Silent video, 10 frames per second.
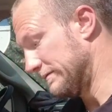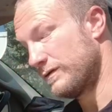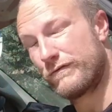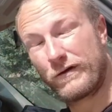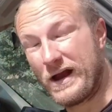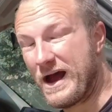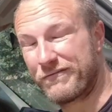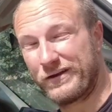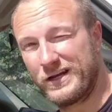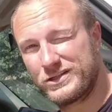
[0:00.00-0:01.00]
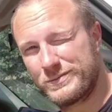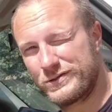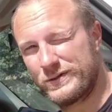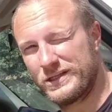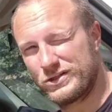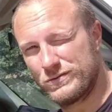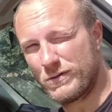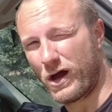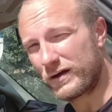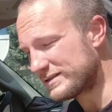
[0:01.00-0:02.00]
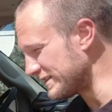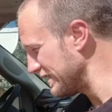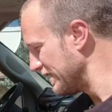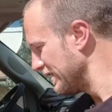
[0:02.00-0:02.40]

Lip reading: over 1/2 inch between the two models.